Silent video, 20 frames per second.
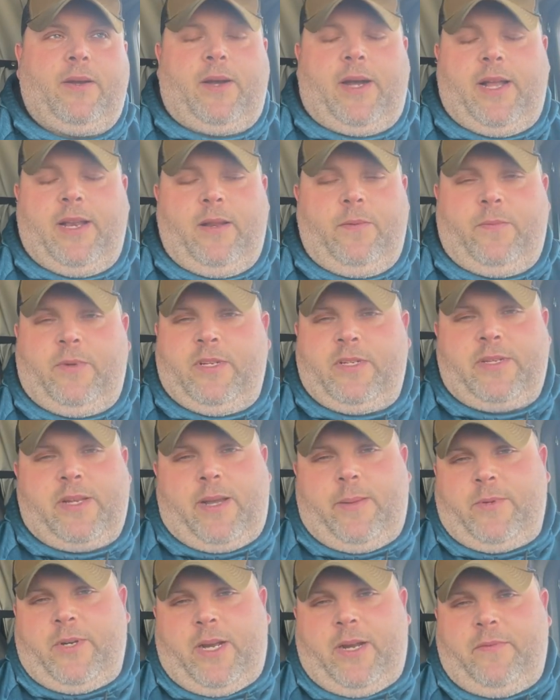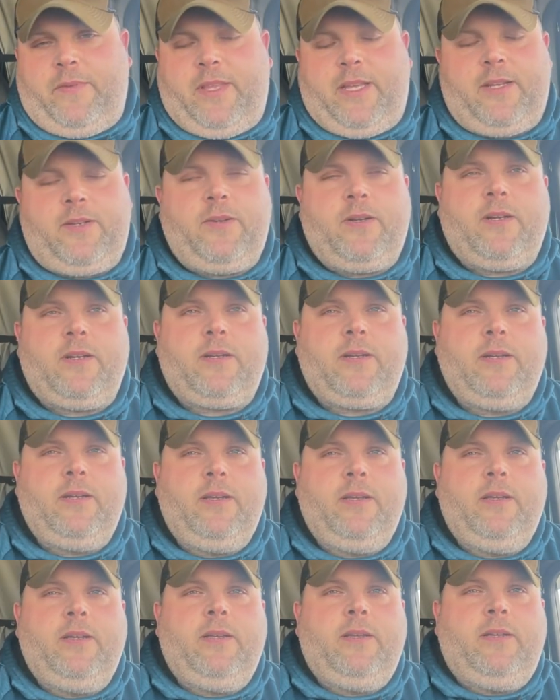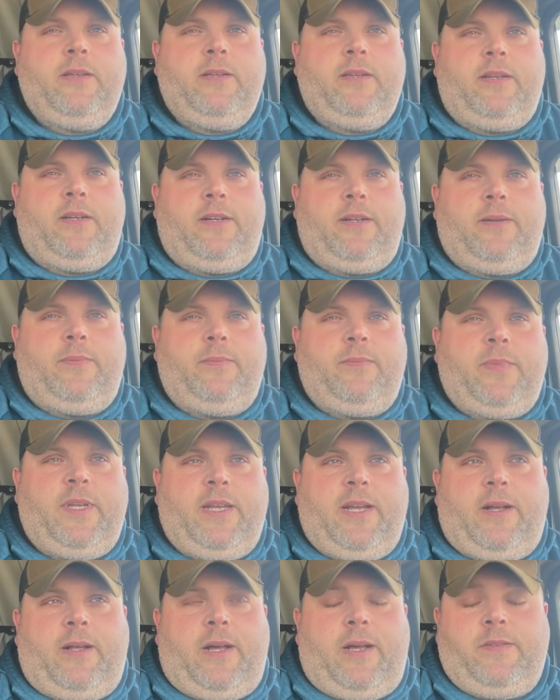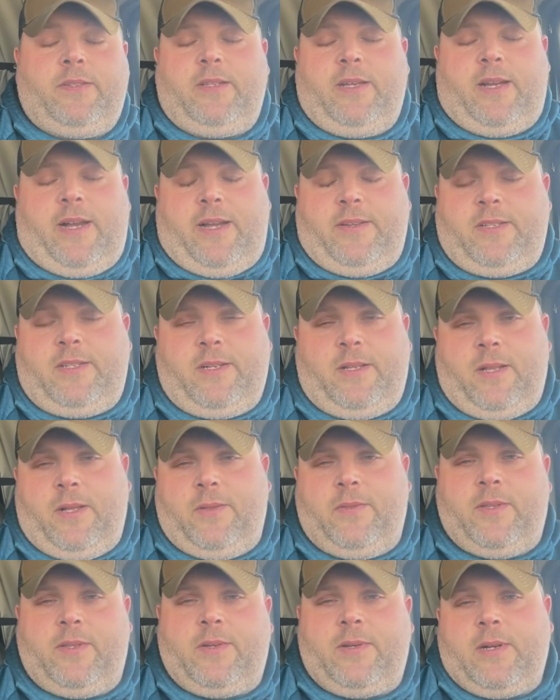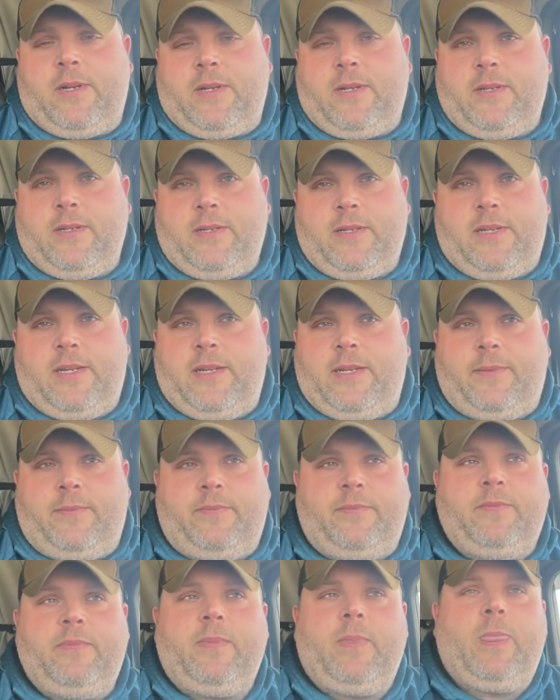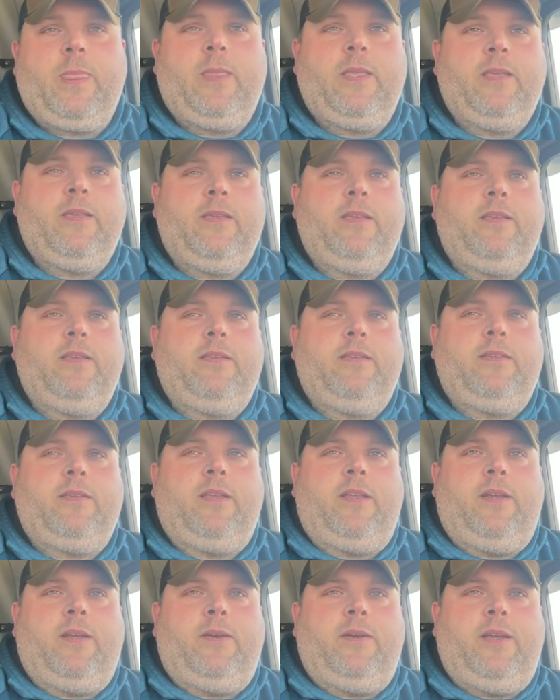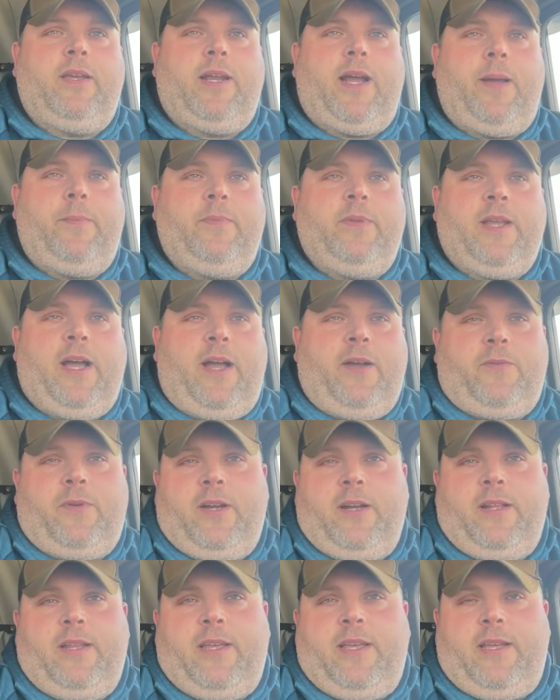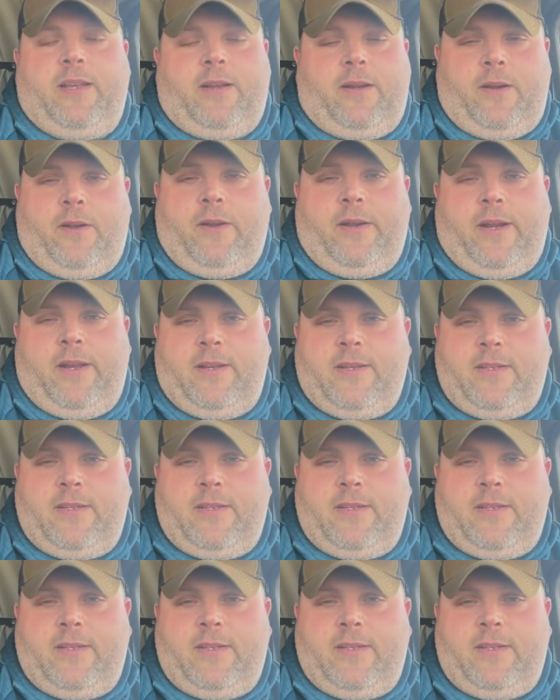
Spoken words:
didn't want to stop driving that truck. And hell, I still own this truck. And I'm not really in a hurry to